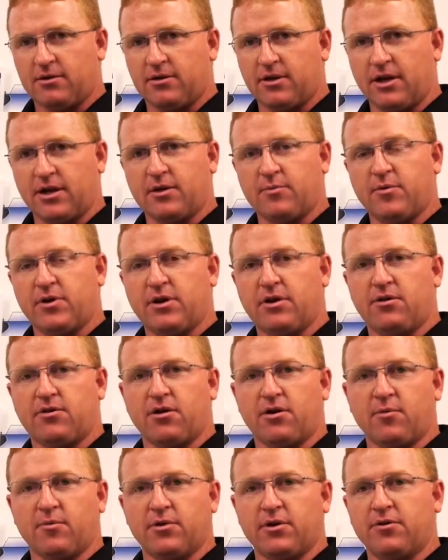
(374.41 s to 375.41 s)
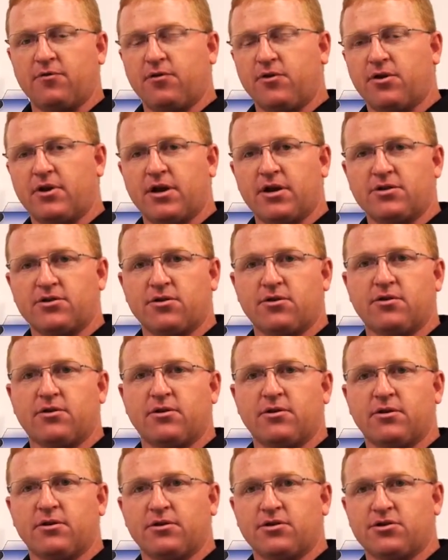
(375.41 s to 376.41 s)
That can be determined if your
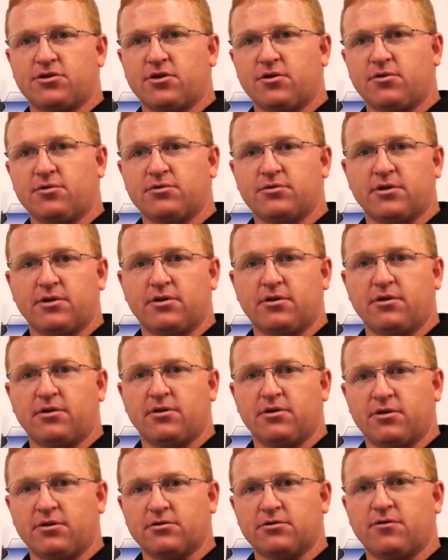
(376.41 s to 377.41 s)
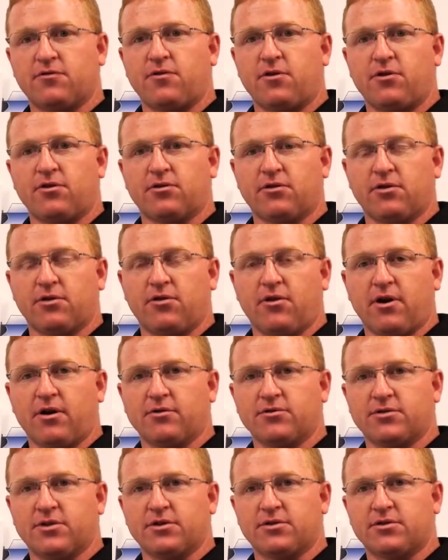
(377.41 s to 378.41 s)
tester shows that there's a fault in the
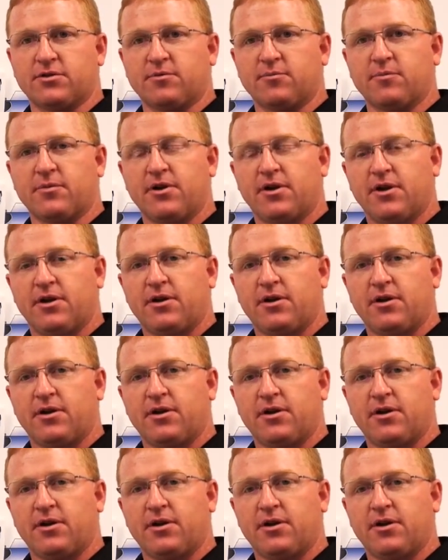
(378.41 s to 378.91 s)
ground system.